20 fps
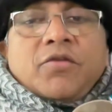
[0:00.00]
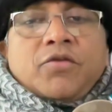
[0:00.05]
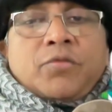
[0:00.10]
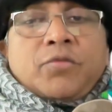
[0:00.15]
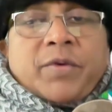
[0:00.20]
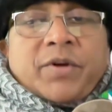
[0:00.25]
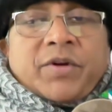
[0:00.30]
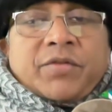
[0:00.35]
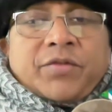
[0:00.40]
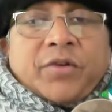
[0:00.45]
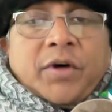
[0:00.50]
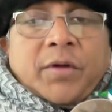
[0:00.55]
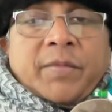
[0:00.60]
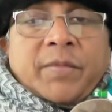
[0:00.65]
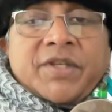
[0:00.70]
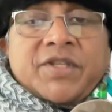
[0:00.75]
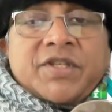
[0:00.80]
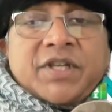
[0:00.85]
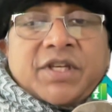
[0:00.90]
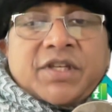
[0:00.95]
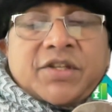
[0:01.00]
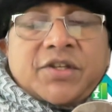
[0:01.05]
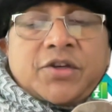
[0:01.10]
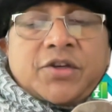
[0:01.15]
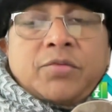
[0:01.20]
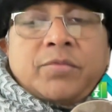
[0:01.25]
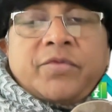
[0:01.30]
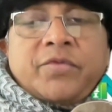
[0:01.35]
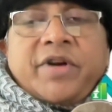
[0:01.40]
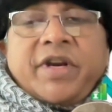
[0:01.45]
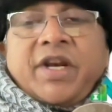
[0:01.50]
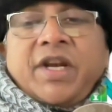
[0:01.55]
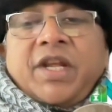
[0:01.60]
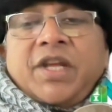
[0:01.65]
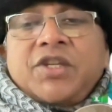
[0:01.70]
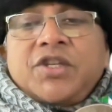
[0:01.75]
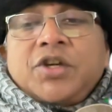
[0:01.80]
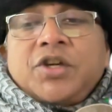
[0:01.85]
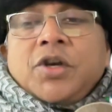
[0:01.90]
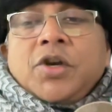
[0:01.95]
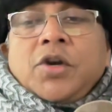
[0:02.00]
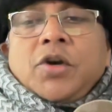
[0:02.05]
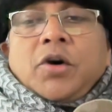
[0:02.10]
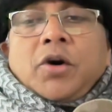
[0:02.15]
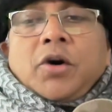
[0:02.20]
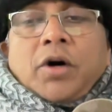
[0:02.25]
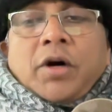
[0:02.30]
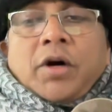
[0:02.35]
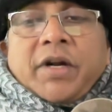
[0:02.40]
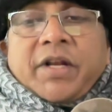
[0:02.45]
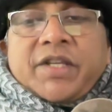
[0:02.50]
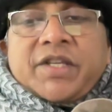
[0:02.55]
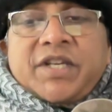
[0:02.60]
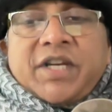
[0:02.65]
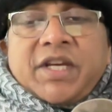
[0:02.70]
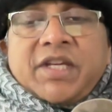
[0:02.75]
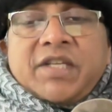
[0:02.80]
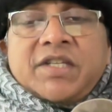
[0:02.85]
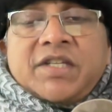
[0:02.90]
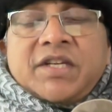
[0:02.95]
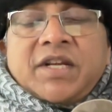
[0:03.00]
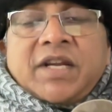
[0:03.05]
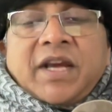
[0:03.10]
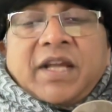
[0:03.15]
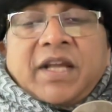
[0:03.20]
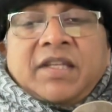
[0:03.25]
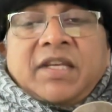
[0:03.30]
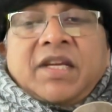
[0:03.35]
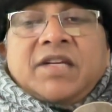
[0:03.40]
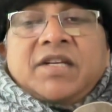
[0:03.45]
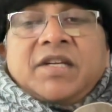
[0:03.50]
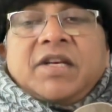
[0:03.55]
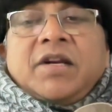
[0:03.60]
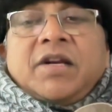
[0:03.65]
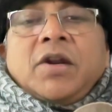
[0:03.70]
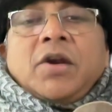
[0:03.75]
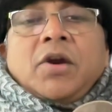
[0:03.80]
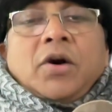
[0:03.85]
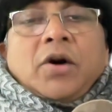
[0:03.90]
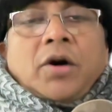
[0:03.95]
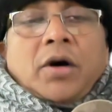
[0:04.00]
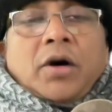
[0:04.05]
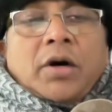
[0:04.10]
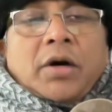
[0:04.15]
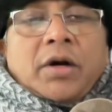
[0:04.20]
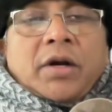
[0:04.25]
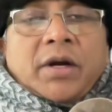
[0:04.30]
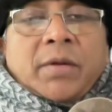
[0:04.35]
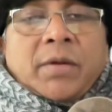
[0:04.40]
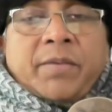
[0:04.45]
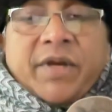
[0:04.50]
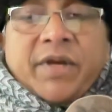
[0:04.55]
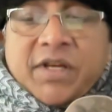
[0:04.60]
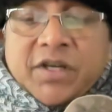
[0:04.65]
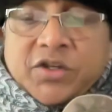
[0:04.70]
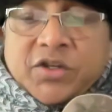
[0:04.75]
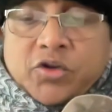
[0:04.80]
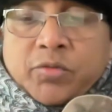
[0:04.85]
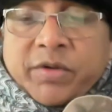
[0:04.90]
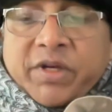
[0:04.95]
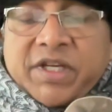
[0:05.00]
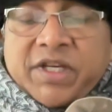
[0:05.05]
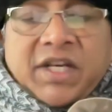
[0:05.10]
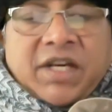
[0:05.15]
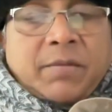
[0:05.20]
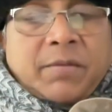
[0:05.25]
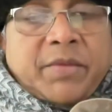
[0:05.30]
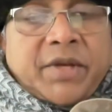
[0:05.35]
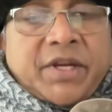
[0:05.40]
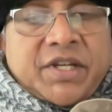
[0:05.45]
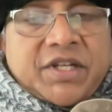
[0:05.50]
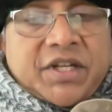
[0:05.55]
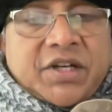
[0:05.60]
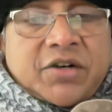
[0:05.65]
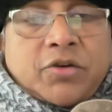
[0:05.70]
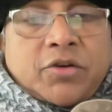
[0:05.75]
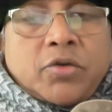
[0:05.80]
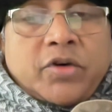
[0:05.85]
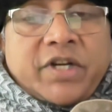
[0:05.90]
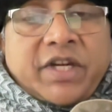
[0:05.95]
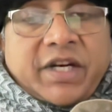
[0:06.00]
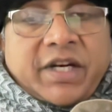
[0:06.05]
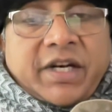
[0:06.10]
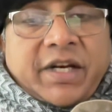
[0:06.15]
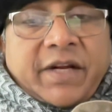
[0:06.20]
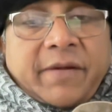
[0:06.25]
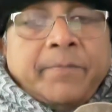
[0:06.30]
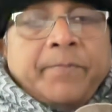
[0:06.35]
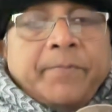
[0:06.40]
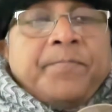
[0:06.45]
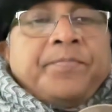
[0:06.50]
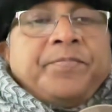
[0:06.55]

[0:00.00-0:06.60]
to perform a chest tube drainage or a change in catheter or in extubating a patient routinely.